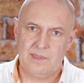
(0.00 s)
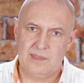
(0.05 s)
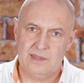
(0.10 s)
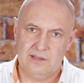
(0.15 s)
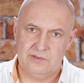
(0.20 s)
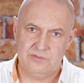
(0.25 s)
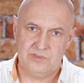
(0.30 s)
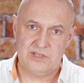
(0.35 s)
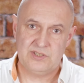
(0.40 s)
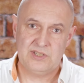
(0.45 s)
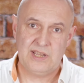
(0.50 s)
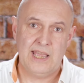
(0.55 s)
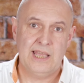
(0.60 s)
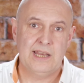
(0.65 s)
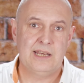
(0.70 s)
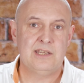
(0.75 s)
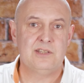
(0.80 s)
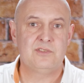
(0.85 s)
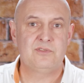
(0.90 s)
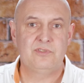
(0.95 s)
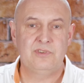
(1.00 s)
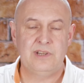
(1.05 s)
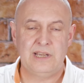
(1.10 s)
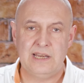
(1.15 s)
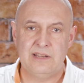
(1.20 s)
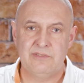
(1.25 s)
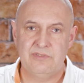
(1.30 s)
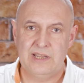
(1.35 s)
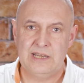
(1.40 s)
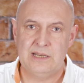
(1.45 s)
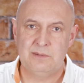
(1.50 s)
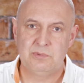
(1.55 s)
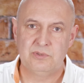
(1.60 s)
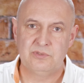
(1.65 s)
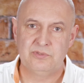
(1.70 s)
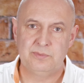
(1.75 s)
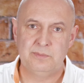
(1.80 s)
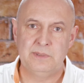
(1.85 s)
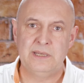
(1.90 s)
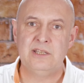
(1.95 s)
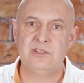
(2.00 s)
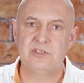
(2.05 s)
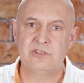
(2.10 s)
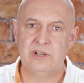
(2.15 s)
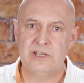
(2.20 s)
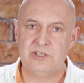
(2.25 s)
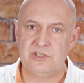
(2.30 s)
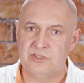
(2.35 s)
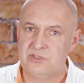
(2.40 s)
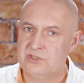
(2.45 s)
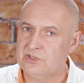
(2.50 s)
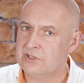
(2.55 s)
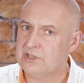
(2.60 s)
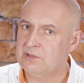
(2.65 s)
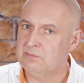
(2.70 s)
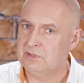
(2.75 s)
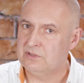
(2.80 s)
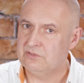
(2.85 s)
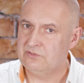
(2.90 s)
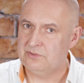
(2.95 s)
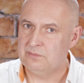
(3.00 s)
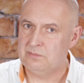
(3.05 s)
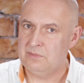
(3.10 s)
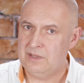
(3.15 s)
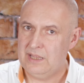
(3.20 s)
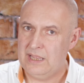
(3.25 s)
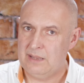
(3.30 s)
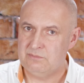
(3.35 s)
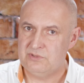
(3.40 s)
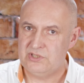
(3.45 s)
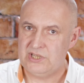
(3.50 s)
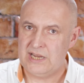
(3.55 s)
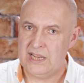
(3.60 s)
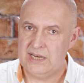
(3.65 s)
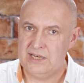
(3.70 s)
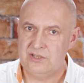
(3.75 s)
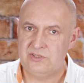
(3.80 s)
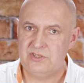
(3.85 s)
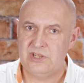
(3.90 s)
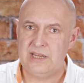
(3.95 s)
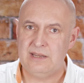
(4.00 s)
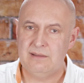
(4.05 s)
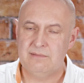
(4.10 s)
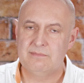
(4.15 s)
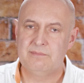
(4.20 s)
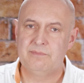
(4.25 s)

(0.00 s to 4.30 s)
of this CAN is freely available from an integration document from MG Energy.